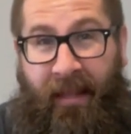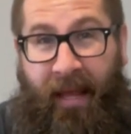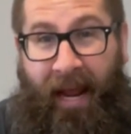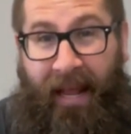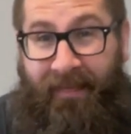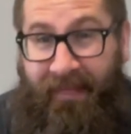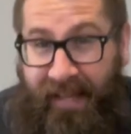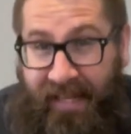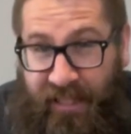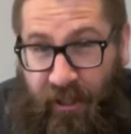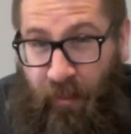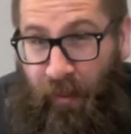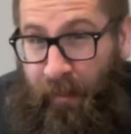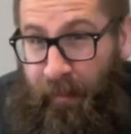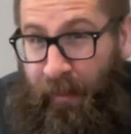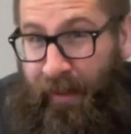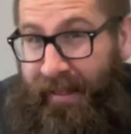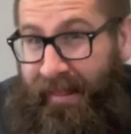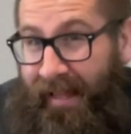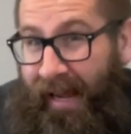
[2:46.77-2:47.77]
And this would
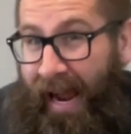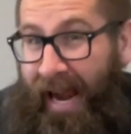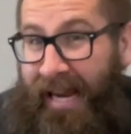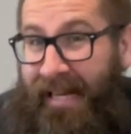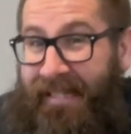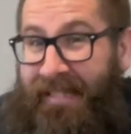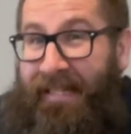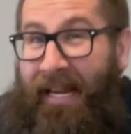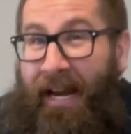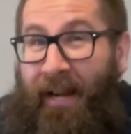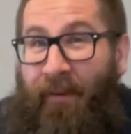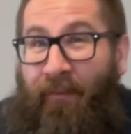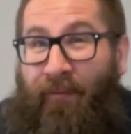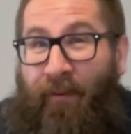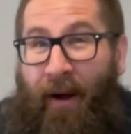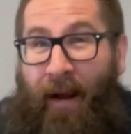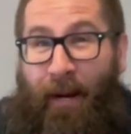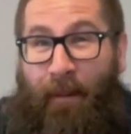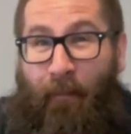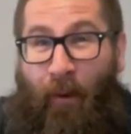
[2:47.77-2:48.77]
be the
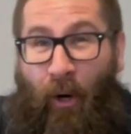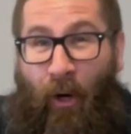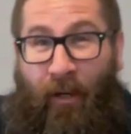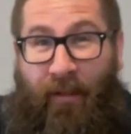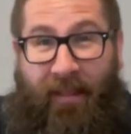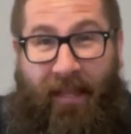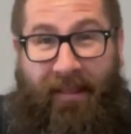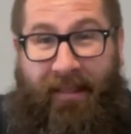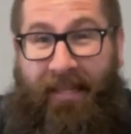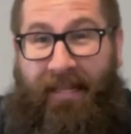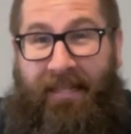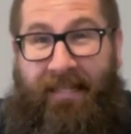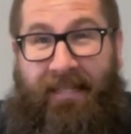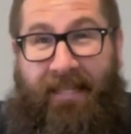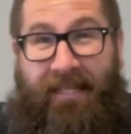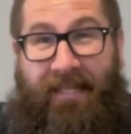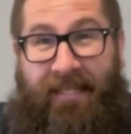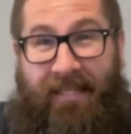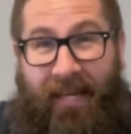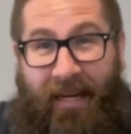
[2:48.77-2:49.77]
identifying mark that these
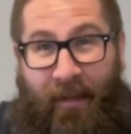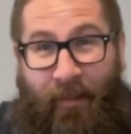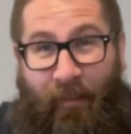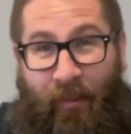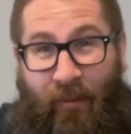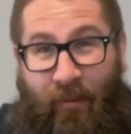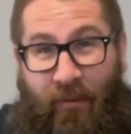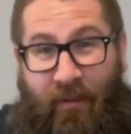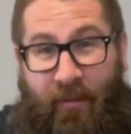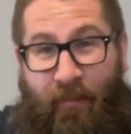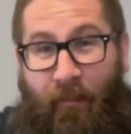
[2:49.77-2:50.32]
disciples